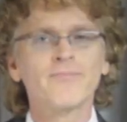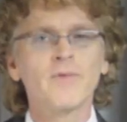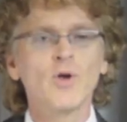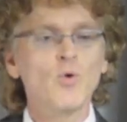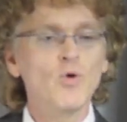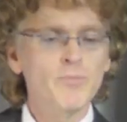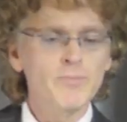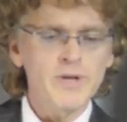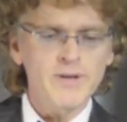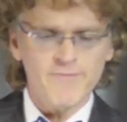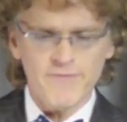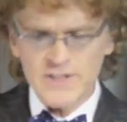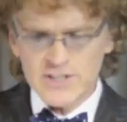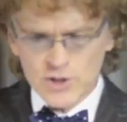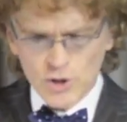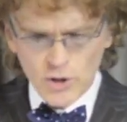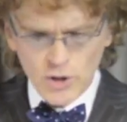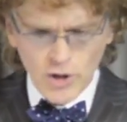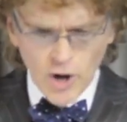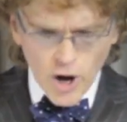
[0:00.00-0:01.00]
it wouldn't be
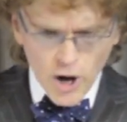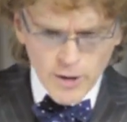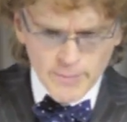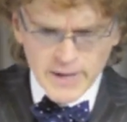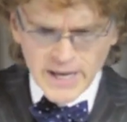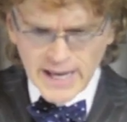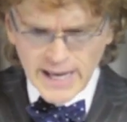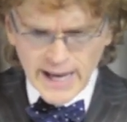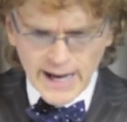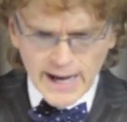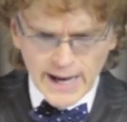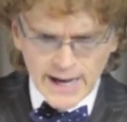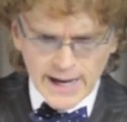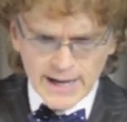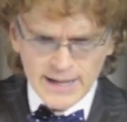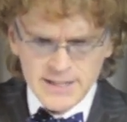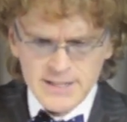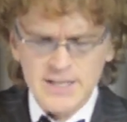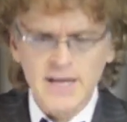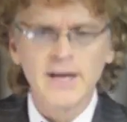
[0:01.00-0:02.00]
physical army
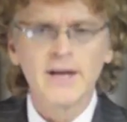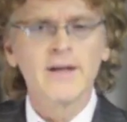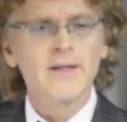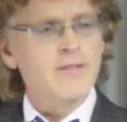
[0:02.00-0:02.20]
guys